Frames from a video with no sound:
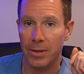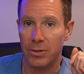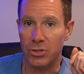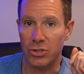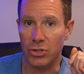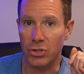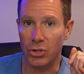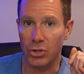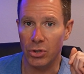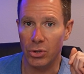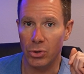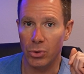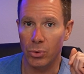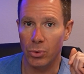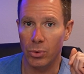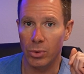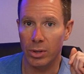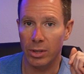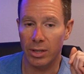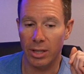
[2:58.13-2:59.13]

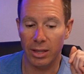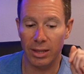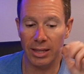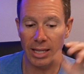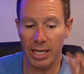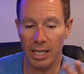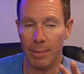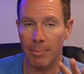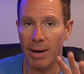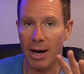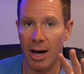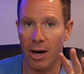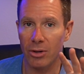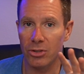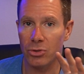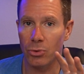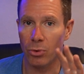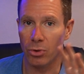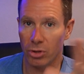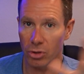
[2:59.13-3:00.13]
to think about or